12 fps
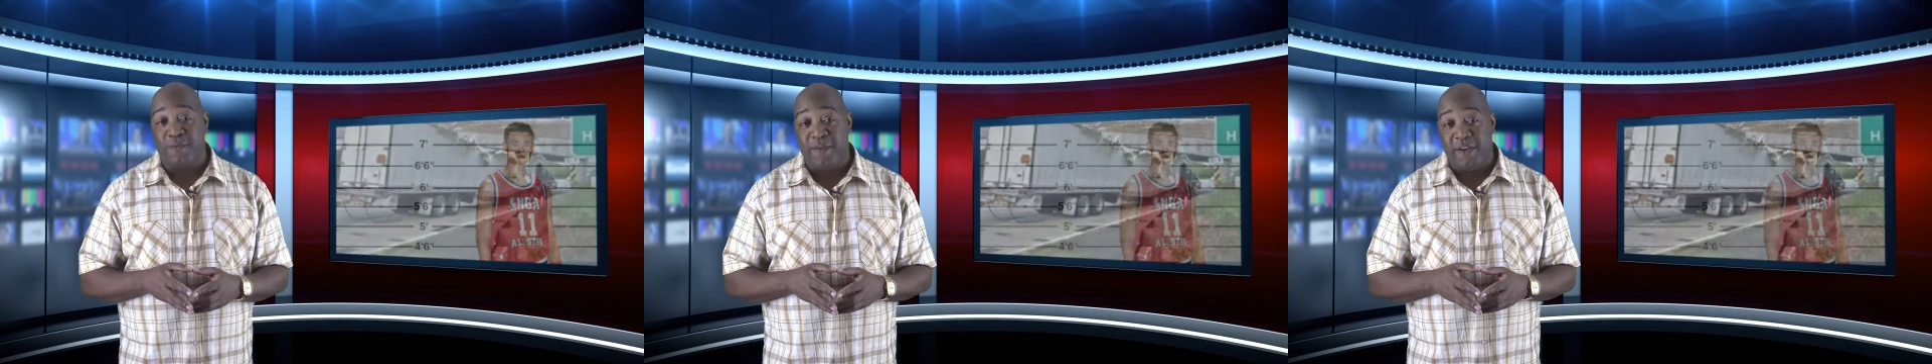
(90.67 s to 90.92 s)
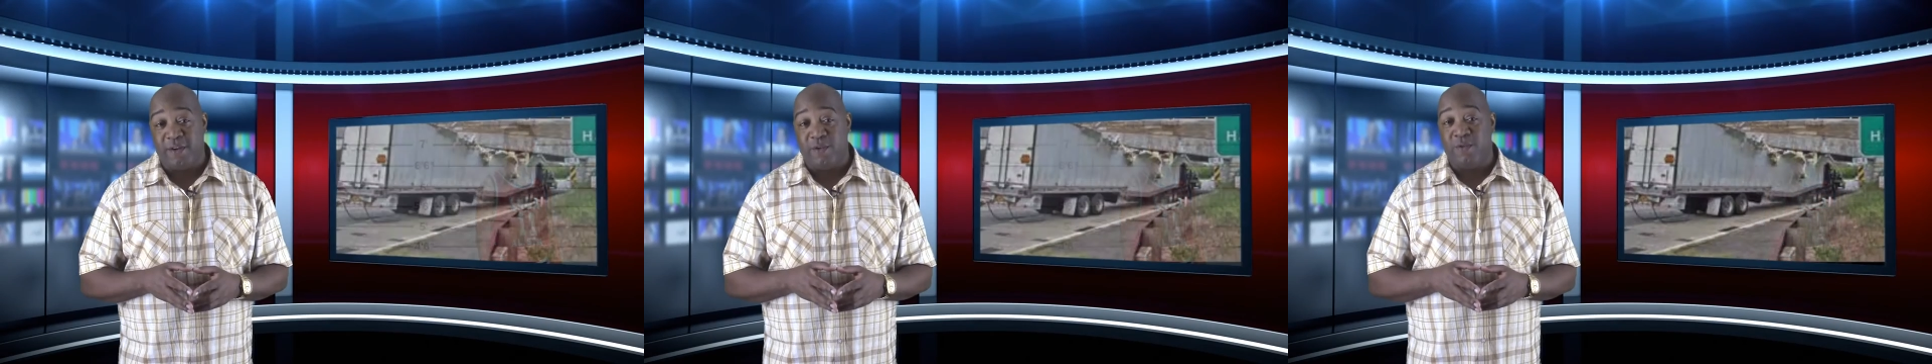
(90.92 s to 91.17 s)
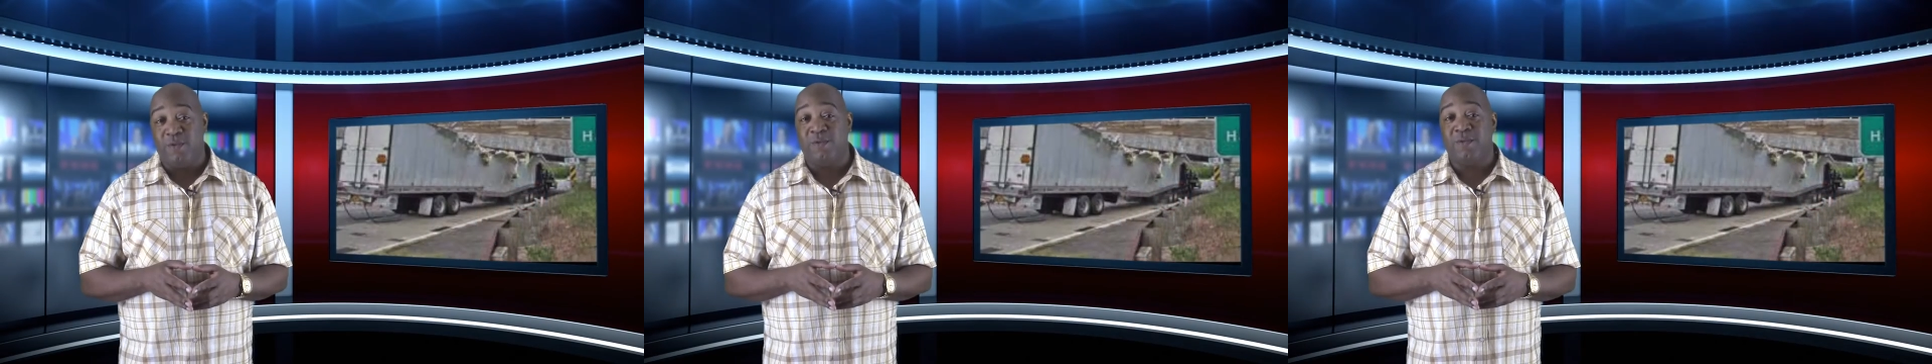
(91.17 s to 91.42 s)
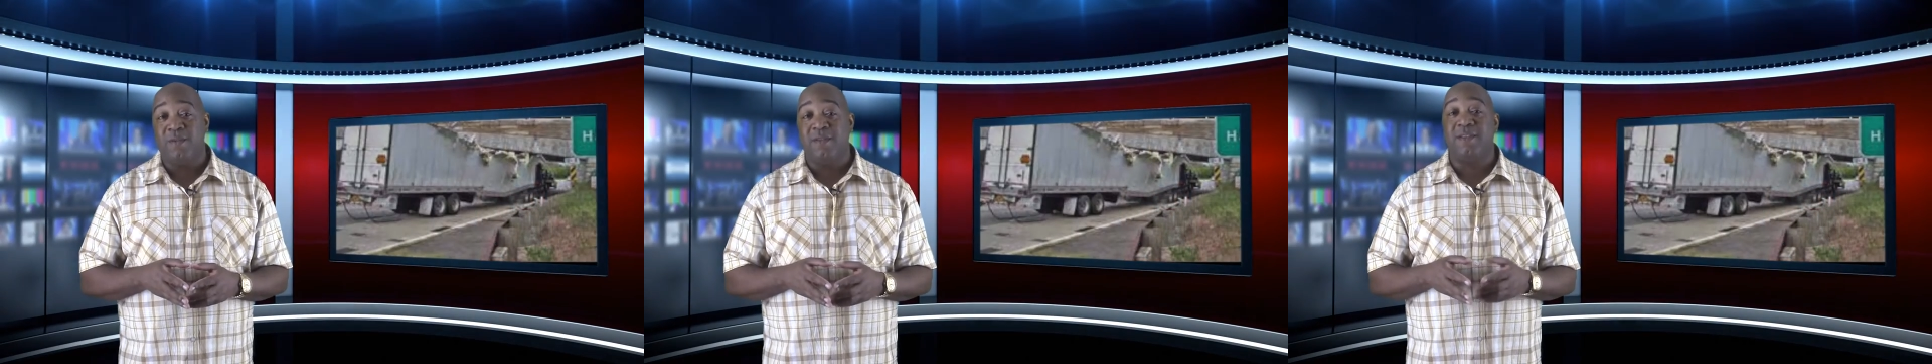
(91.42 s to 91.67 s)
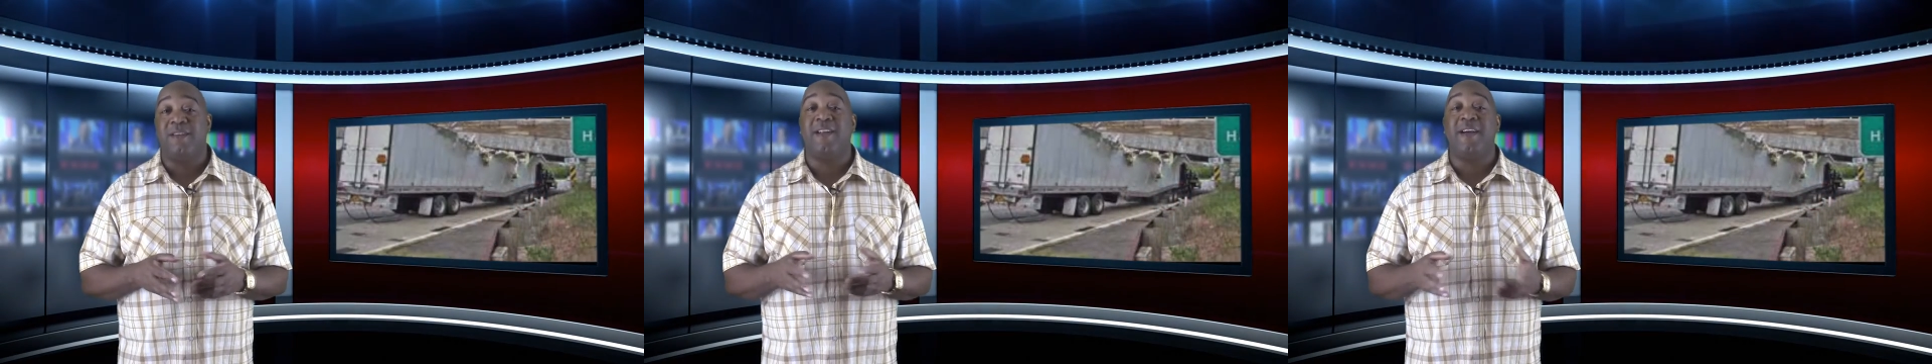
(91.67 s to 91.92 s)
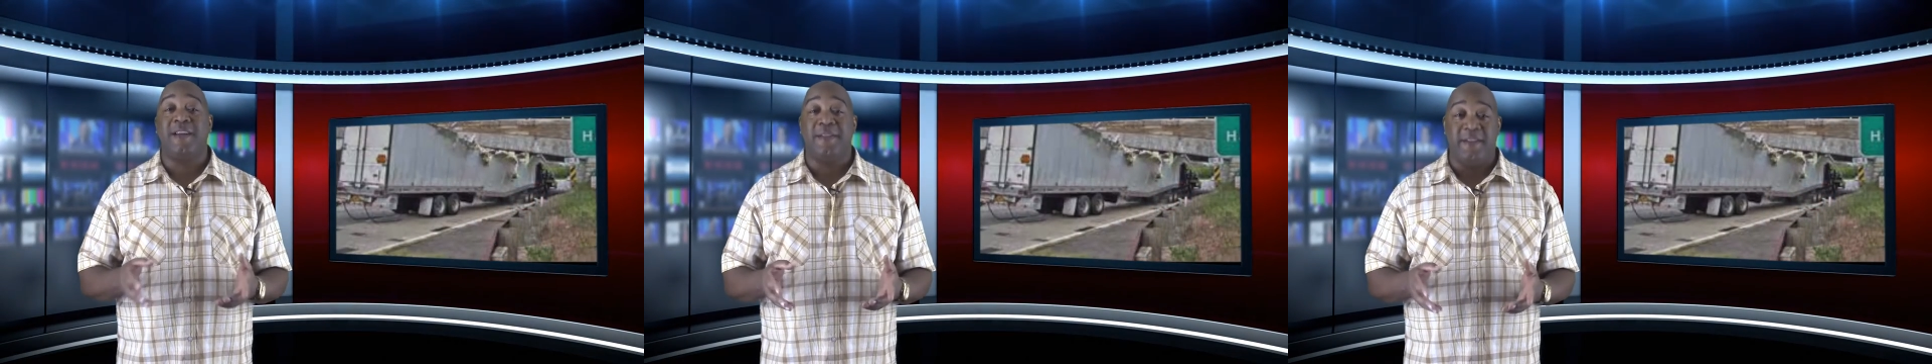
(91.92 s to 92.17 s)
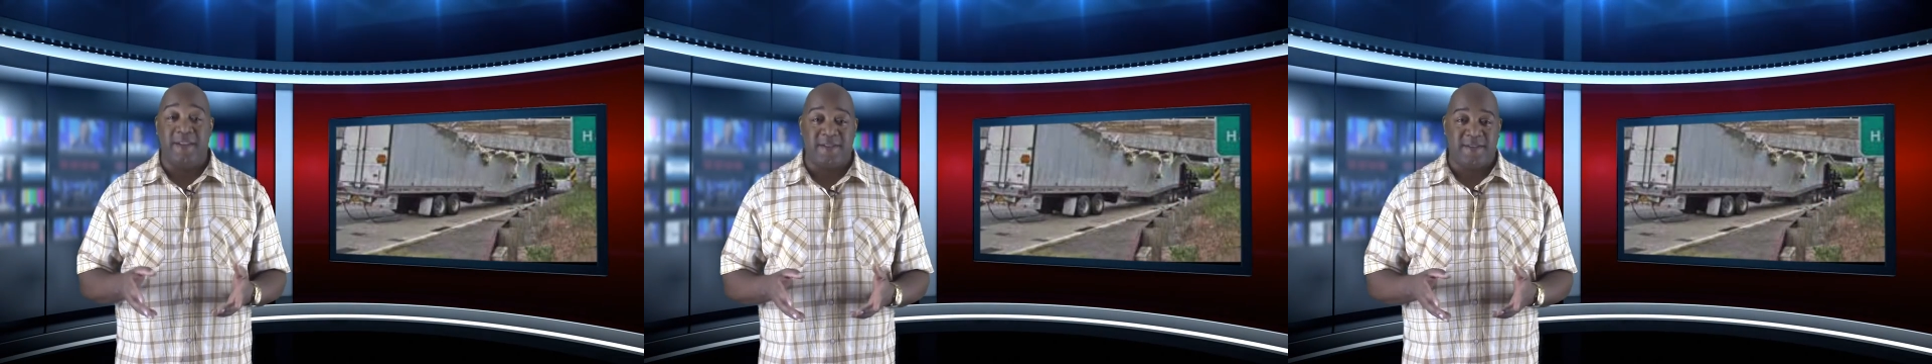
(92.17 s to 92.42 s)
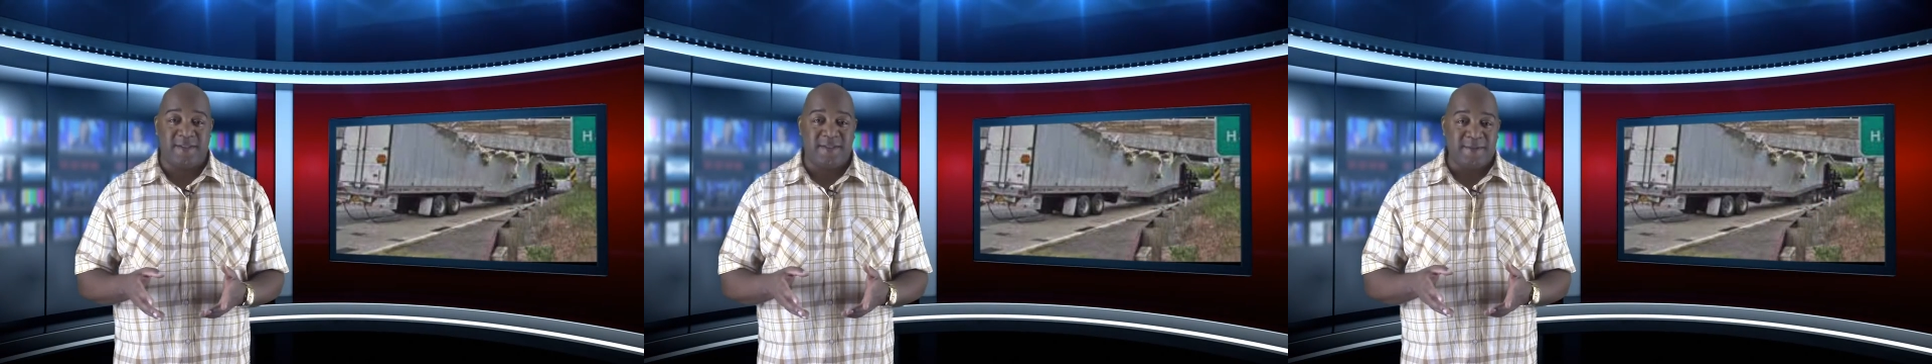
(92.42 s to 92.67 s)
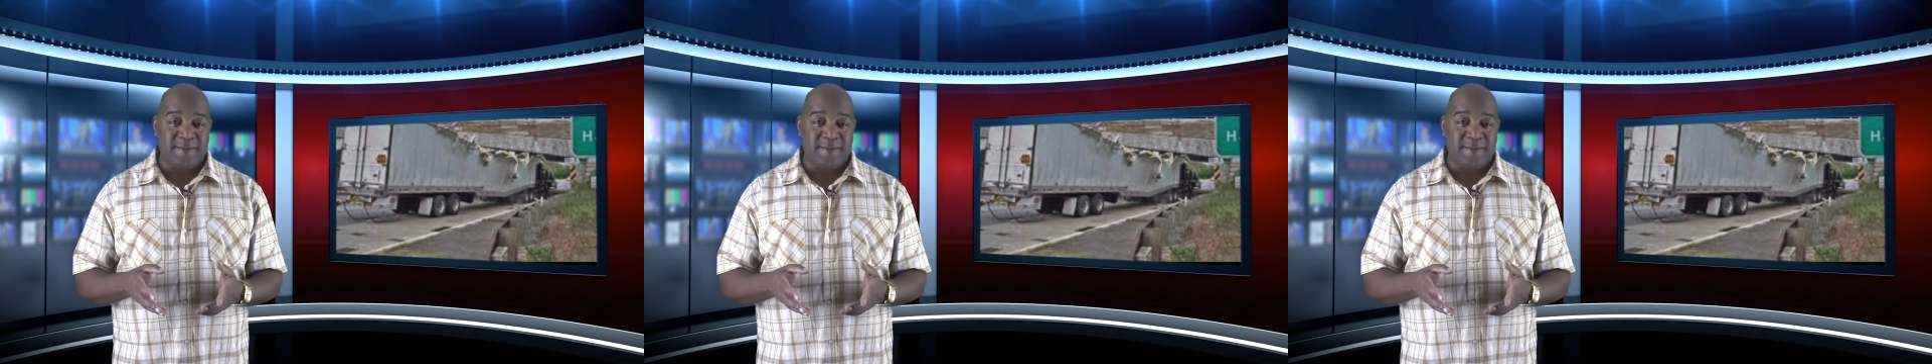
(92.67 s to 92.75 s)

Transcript: vehicle like this.